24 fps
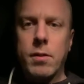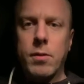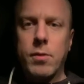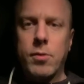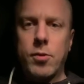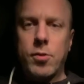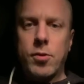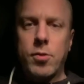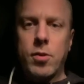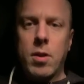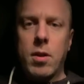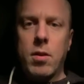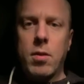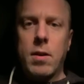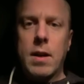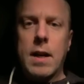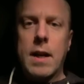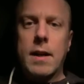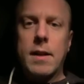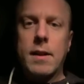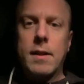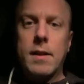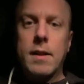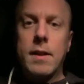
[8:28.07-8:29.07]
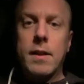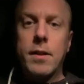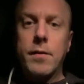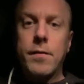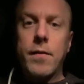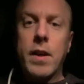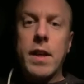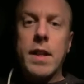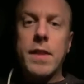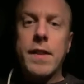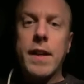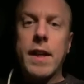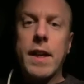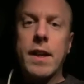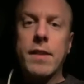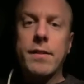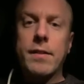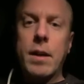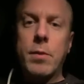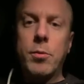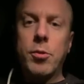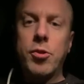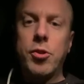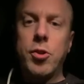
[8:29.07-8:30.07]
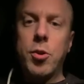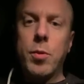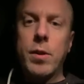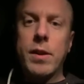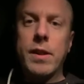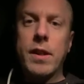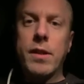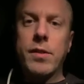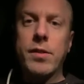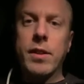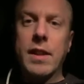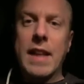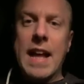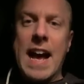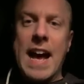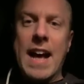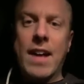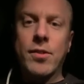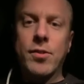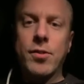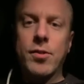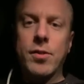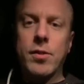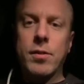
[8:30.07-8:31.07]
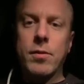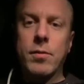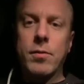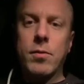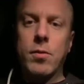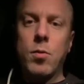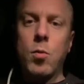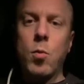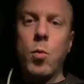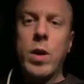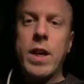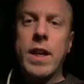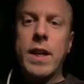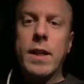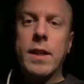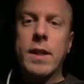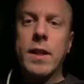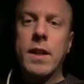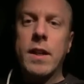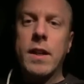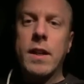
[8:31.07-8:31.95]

So, the funny thing is, I was doing this last week.